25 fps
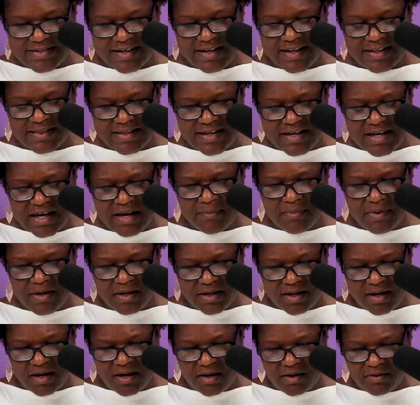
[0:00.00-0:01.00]
And I think I'm going
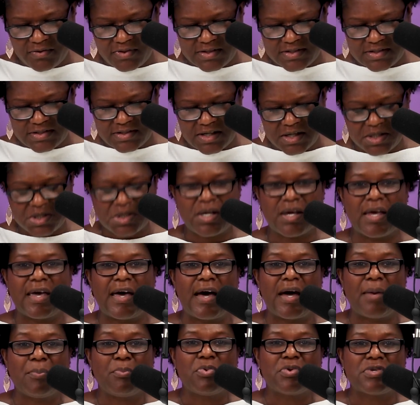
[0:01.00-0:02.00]
to call this section
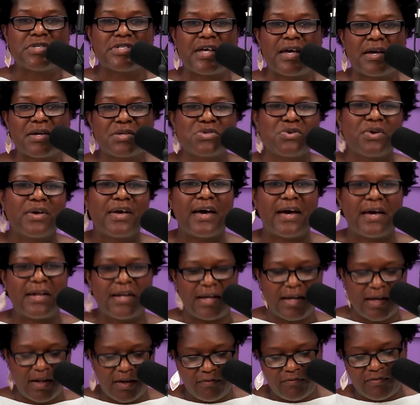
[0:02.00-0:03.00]
God Protects or God
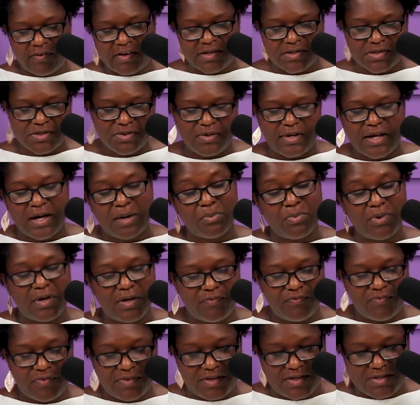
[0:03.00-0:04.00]
Elevates. So now I'm ready
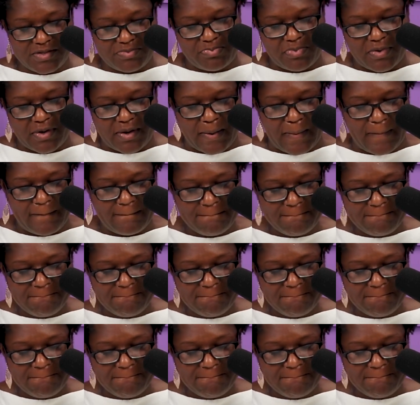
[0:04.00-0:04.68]
for this part.